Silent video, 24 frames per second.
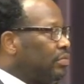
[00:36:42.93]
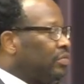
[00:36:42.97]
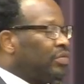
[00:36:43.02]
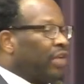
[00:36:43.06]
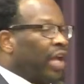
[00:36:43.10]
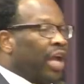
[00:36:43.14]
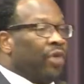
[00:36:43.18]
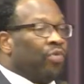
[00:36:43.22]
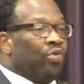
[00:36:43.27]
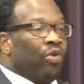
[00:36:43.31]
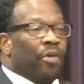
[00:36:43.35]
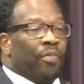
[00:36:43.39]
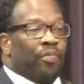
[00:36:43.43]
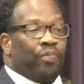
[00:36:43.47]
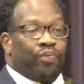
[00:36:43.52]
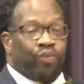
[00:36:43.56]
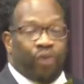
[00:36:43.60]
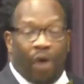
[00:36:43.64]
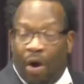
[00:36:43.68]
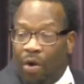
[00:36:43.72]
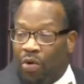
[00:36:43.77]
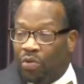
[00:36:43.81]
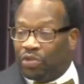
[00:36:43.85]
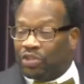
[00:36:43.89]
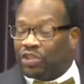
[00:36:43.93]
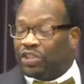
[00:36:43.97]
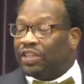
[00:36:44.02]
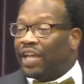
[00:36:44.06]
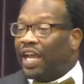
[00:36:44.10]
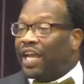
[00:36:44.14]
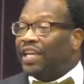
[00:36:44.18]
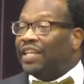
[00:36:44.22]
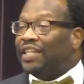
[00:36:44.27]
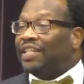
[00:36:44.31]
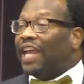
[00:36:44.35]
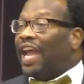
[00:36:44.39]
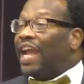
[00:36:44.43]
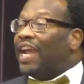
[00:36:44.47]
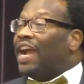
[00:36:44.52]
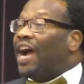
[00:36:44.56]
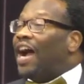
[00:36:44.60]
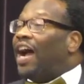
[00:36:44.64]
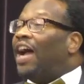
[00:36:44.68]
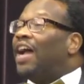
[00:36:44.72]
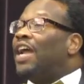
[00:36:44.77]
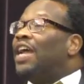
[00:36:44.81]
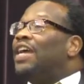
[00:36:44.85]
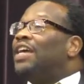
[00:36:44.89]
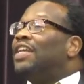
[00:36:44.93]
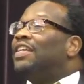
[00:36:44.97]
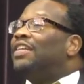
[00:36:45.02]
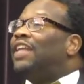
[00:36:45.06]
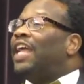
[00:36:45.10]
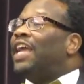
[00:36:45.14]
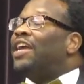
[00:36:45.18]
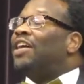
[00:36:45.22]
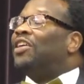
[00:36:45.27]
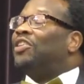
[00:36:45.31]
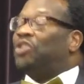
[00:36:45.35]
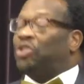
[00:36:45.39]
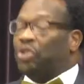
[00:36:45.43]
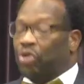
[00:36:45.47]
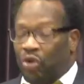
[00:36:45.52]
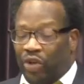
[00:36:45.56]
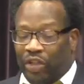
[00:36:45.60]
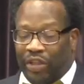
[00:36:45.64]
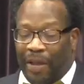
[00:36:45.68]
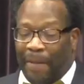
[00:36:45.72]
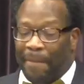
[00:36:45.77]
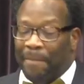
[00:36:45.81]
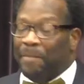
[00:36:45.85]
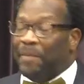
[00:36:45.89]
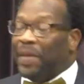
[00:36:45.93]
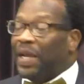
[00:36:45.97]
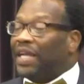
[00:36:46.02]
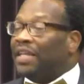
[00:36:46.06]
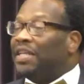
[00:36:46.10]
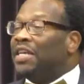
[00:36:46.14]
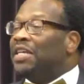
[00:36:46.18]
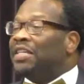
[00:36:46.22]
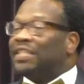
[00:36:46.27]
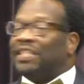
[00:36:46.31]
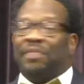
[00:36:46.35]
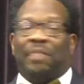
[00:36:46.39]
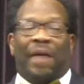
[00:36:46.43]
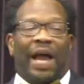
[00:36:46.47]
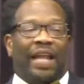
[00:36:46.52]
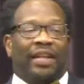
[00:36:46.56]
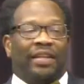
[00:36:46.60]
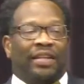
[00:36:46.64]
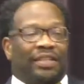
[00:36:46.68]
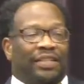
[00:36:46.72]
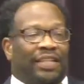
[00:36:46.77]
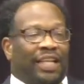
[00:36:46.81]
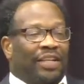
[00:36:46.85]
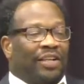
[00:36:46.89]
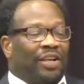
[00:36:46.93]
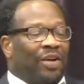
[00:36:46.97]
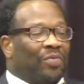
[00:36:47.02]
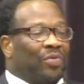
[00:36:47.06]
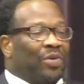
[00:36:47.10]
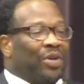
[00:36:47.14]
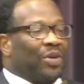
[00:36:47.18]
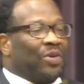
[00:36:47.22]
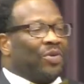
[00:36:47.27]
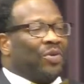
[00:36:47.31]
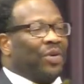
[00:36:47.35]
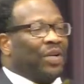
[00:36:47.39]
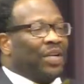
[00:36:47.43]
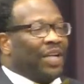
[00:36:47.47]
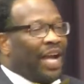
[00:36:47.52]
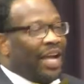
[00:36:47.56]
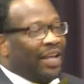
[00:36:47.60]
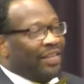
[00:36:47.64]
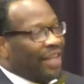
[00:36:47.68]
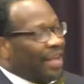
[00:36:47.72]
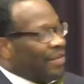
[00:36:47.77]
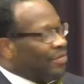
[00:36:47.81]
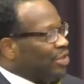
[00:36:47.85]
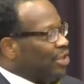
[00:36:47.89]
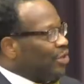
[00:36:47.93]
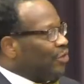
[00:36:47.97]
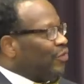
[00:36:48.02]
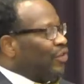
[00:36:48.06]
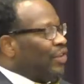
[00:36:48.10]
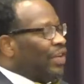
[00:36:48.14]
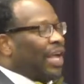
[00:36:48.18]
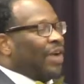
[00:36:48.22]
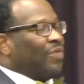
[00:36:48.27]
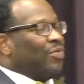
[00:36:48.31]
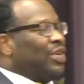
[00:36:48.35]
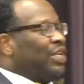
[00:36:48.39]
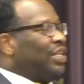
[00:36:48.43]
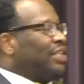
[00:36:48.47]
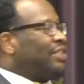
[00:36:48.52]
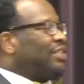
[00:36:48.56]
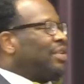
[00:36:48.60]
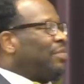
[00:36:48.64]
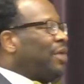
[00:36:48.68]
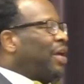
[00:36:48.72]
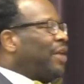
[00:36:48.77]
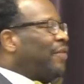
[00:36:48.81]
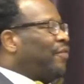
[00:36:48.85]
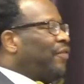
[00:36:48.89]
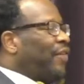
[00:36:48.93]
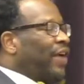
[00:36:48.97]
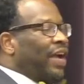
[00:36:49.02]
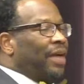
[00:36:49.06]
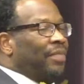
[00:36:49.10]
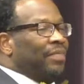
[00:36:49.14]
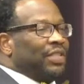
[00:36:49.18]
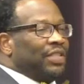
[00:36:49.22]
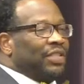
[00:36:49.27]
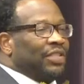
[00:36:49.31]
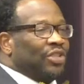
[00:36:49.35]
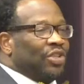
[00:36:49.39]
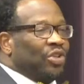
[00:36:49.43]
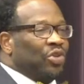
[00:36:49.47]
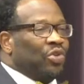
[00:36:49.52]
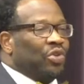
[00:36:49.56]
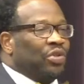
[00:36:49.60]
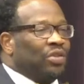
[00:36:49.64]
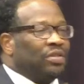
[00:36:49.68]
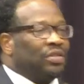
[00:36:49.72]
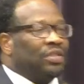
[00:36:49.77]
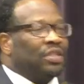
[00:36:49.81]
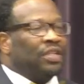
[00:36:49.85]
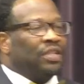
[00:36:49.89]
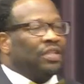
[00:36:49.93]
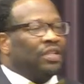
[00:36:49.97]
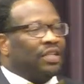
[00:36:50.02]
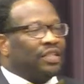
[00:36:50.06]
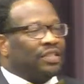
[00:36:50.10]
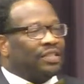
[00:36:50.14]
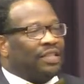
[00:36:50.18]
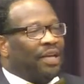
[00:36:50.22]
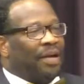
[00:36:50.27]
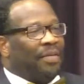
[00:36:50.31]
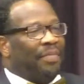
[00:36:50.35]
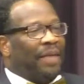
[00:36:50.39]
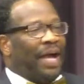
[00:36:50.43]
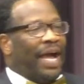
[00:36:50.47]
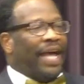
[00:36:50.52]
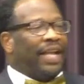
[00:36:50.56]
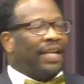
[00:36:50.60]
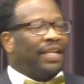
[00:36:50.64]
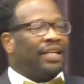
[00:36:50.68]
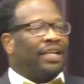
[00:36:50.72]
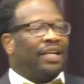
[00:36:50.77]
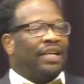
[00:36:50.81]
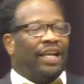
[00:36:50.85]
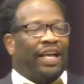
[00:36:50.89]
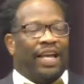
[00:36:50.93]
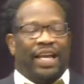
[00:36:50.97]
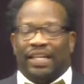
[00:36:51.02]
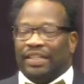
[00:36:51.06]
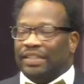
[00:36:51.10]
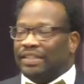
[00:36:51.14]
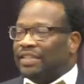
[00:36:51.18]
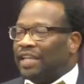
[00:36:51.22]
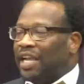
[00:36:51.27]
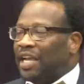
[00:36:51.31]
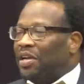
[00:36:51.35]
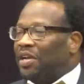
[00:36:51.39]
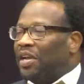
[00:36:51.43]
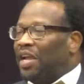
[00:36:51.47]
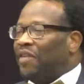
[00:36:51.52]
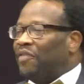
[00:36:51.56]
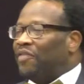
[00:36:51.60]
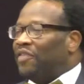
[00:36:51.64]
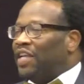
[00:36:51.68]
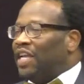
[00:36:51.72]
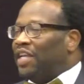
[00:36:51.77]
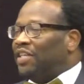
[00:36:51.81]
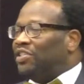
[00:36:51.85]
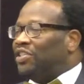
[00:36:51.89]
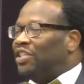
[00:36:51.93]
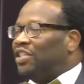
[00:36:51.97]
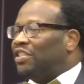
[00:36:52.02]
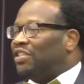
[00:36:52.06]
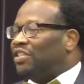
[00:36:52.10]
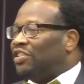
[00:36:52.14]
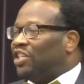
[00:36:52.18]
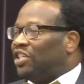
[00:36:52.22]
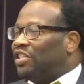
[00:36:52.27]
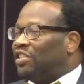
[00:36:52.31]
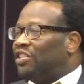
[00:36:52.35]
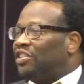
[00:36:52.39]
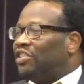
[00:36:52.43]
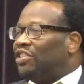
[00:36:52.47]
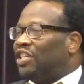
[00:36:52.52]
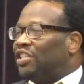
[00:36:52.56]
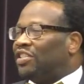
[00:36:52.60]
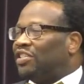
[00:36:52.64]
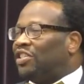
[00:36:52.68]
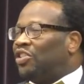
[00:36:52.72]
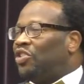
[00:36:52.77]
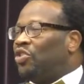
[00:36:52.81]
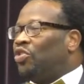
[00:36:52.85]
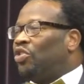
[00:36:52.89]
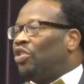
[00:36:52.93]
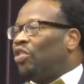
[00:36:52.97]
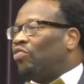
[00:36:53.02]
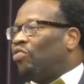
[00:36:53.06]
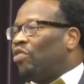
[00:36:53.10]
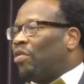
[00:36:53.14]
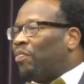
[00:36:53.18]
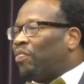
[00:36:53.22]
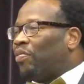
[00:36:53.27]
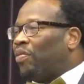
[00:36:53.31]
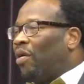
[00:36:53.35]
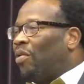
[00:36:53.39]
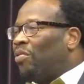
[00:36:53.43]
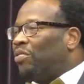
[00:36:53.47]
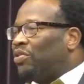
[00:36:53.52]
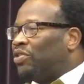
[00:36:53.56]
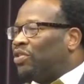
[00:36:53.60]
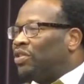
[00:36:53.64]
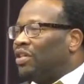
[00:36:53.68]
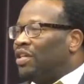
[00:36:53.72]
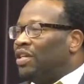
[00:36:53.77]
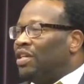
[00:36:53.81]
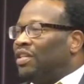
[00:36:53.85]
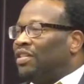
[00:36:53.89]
They reproach. They, they are they are doing the best. Somebody look that up real quick. I, I just feel like we need somebody find Mr. Google or somebody and say and, and just just just Google reproach.